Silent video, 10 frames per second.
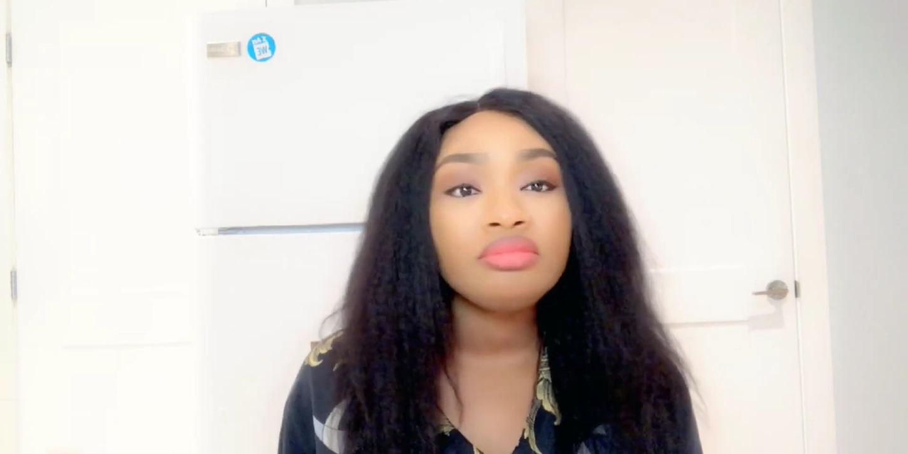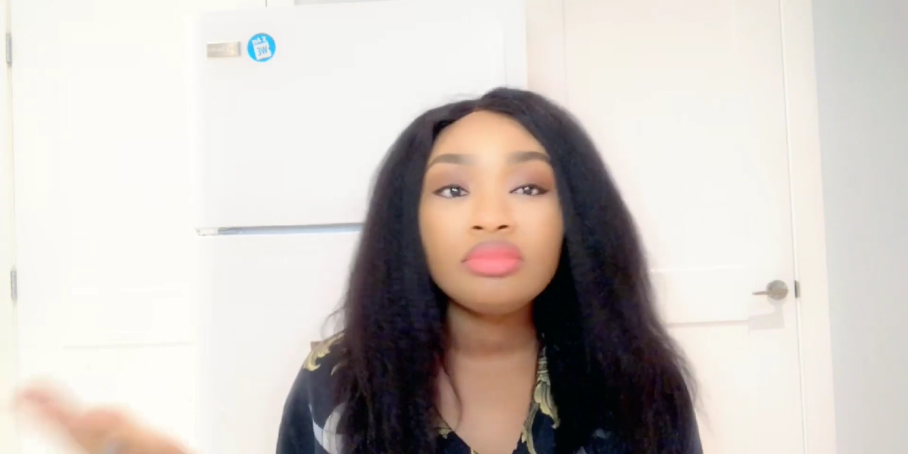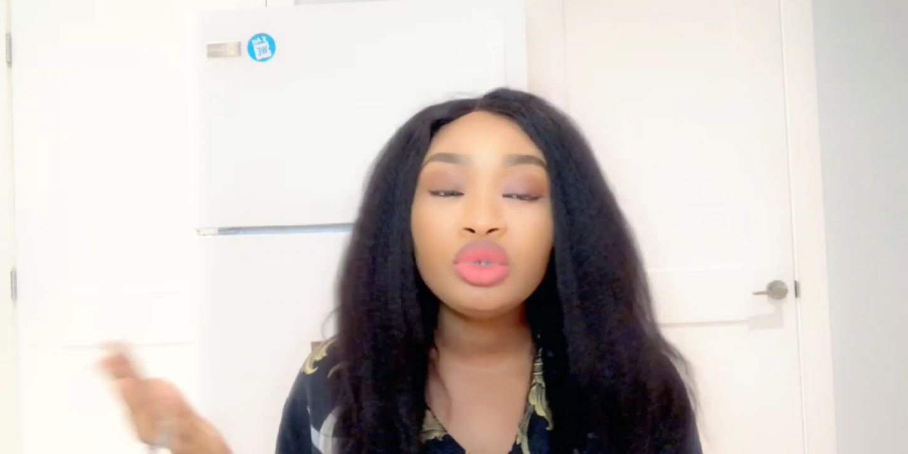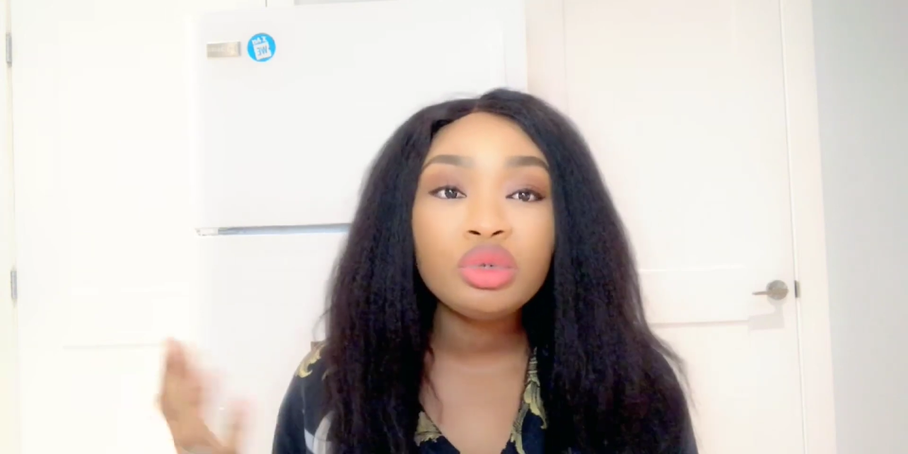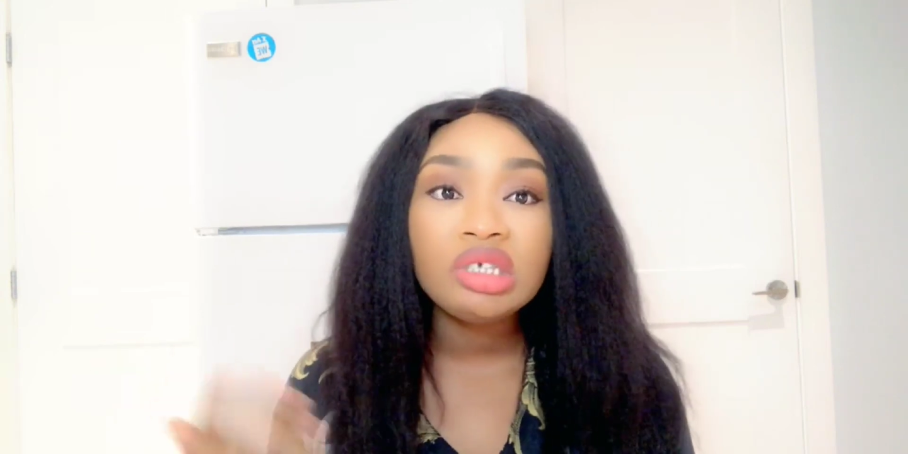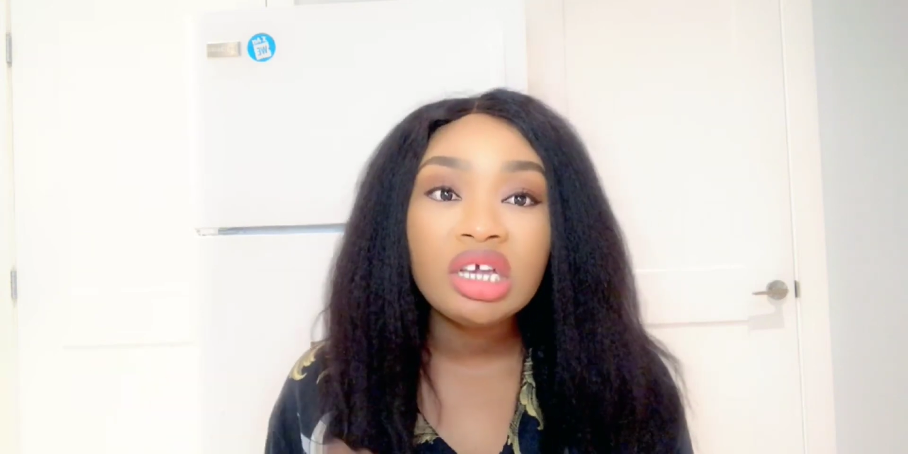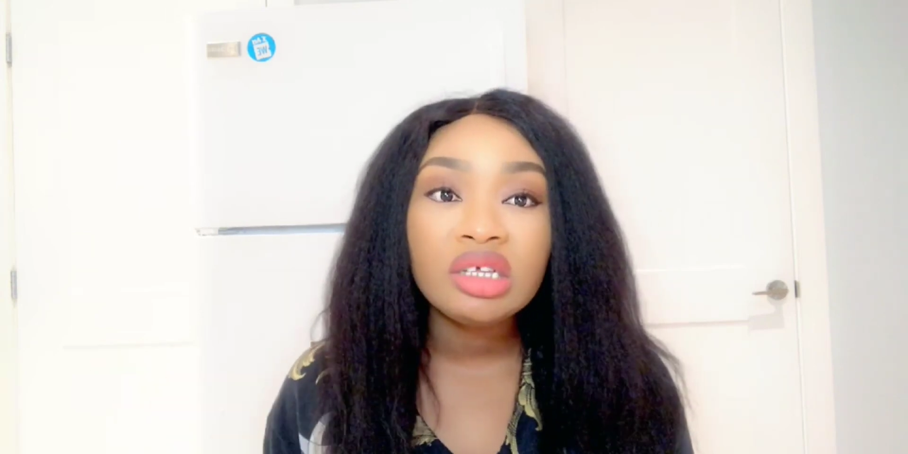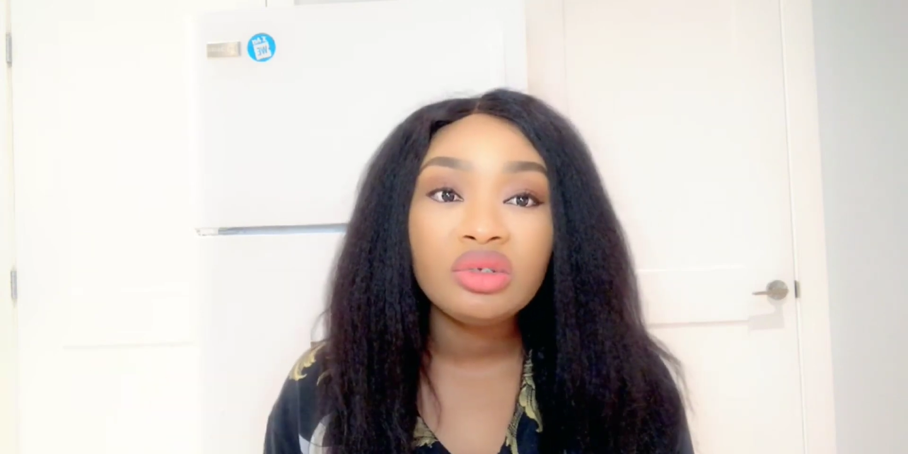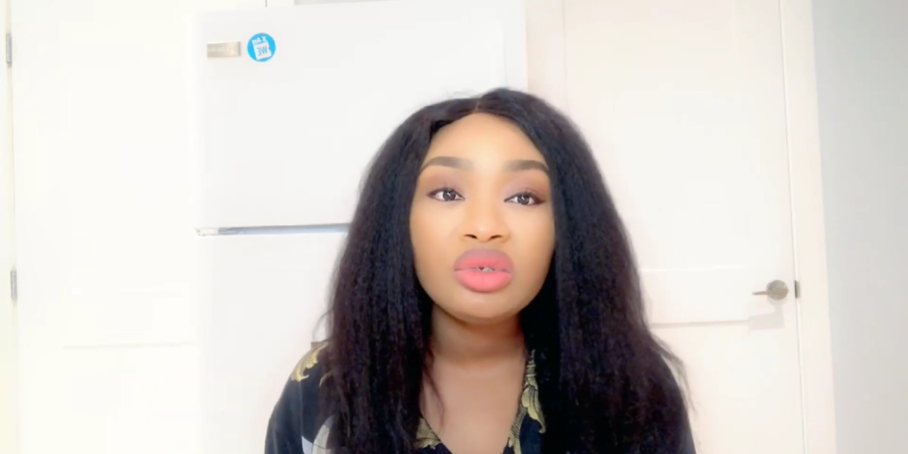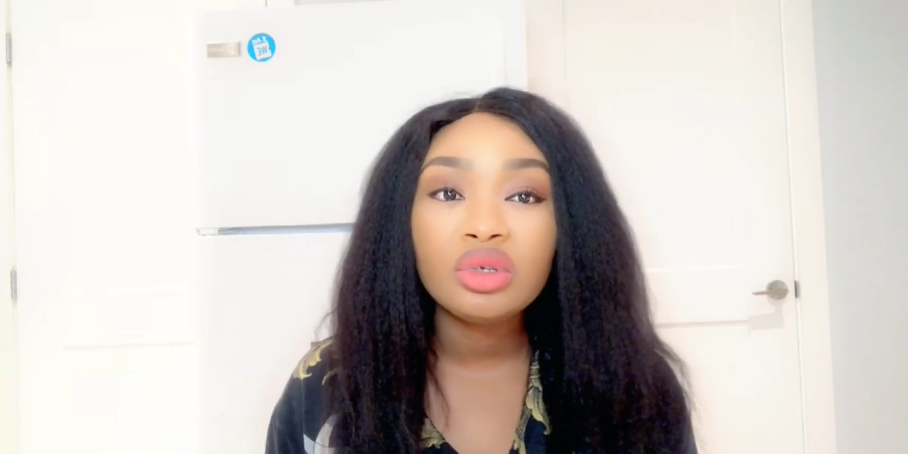2
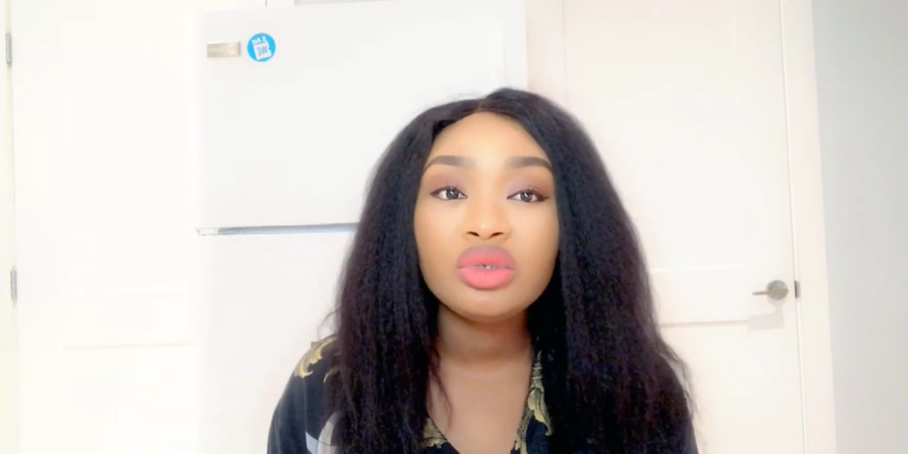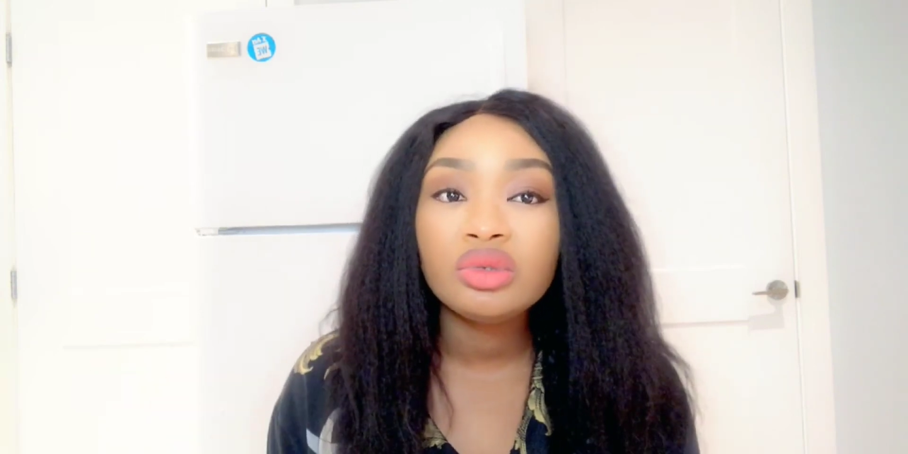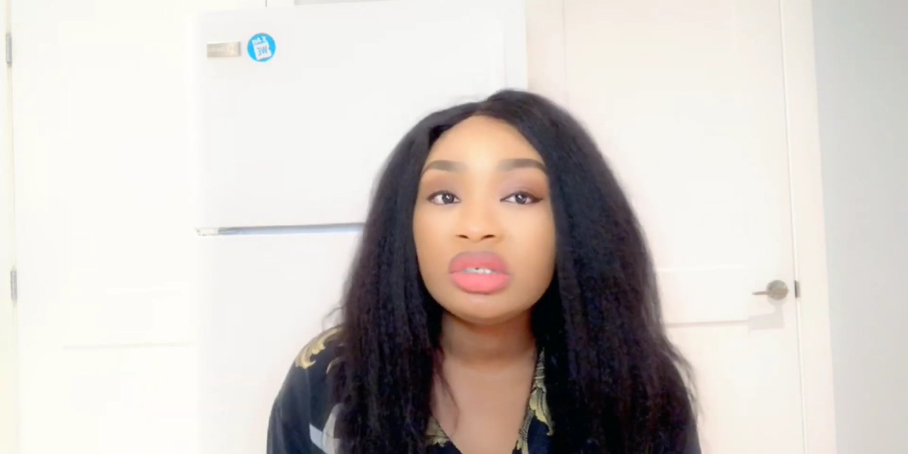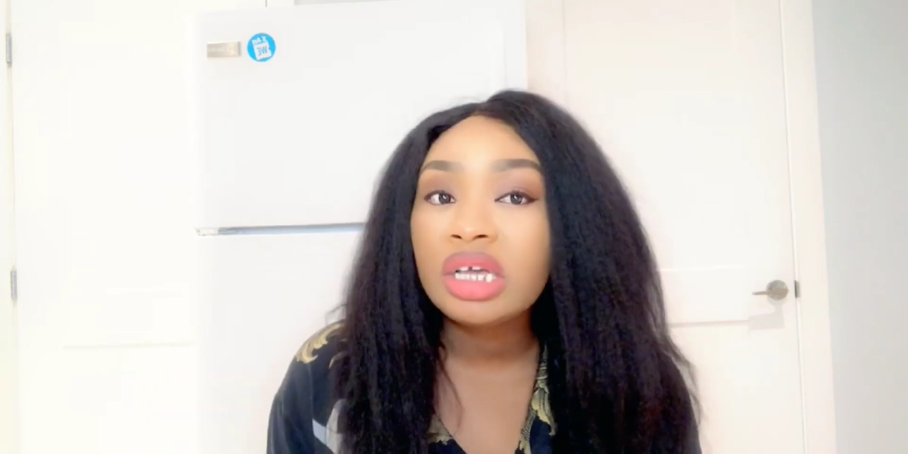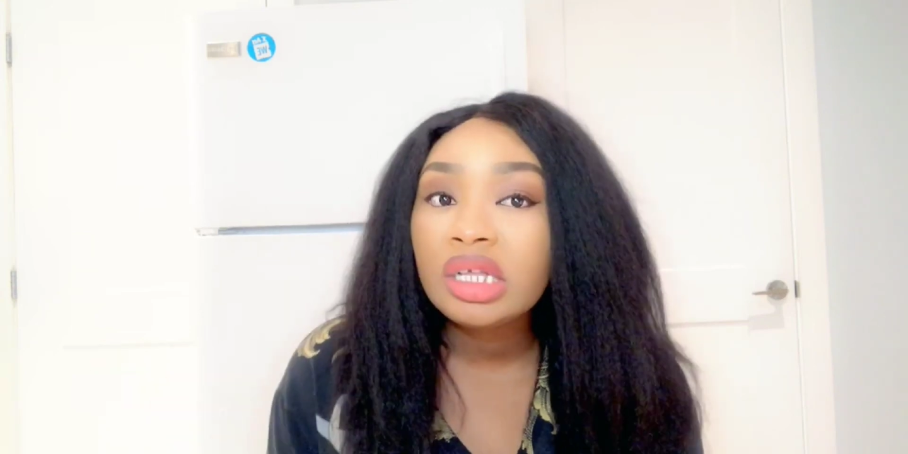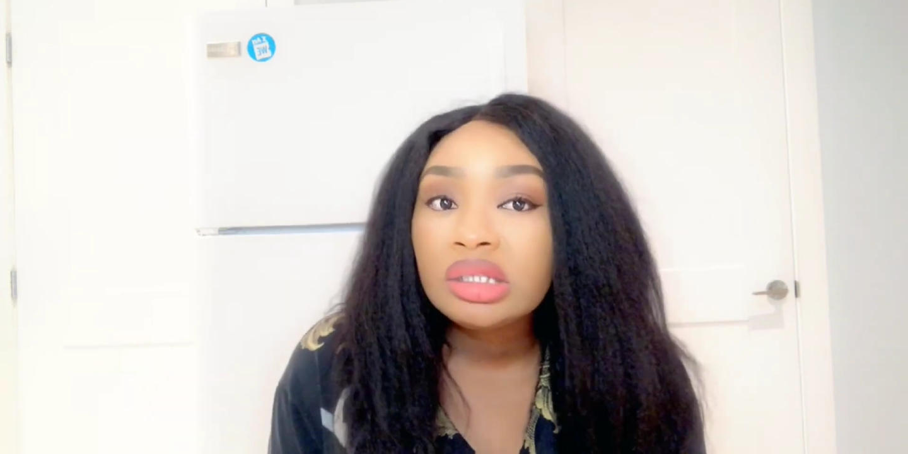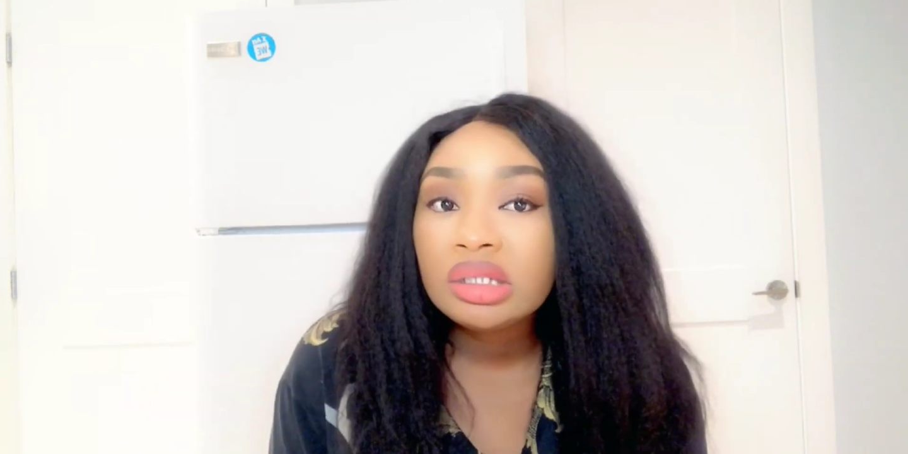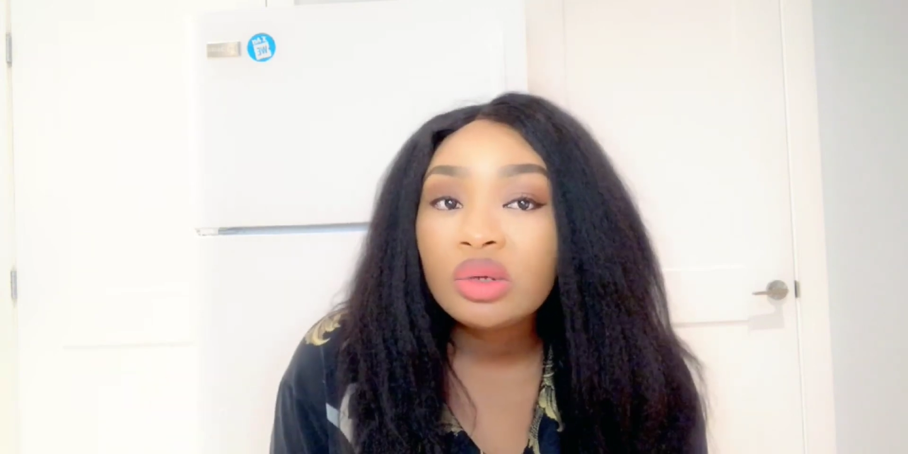years just to get,